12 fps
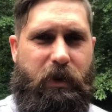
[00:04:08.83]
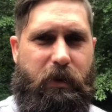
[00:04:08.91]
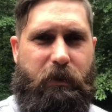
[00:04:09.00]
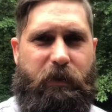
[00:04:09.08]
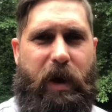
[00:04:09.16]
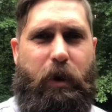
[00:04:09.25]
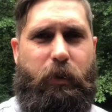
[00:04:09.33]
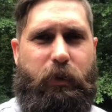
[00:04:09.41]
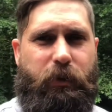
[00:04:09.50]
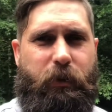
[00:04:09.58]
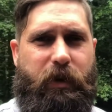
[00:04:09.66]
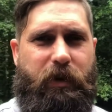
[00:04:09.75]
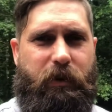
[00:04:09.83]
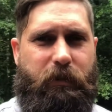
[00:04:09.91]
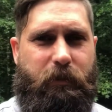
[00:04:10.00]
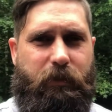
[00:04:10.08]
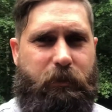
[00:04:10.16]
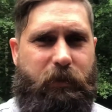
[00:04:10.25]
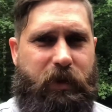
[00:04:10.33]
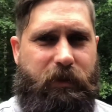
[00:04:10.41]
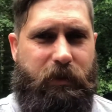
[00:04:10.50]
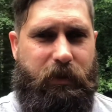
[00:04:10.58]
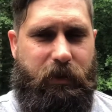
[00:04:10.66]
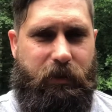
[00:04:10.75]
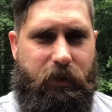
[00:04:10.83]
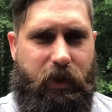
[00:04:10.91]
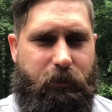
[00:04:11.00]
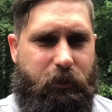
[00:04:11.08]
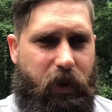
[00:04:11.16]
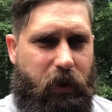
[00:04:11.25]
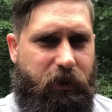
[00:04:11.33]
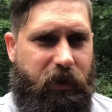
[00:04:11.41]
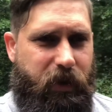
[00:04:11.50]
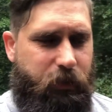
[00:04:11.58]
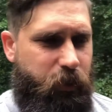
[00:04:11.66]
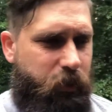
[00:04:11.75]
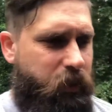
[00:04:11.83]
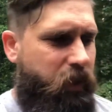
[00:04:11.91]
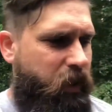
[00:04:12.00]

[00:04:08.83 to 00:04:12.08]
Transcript: of the vowels are written basically in modern Hebrew.